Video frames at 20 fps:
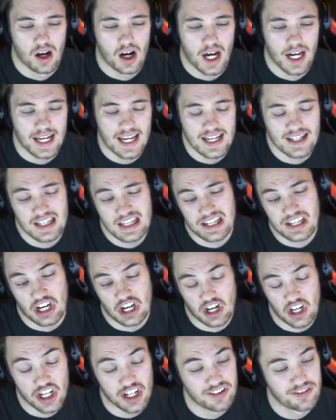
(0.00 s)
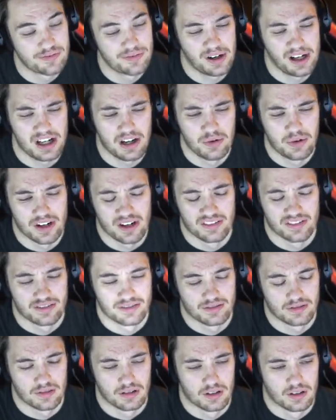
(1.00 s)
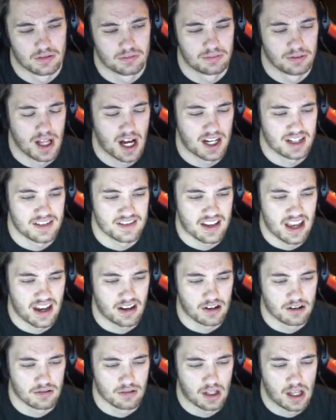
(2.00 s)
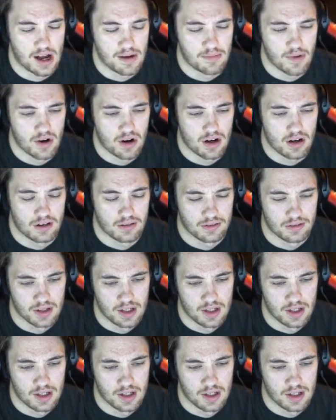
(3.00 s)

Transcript: I guess he could have, but it would have blocked his angle a lot more.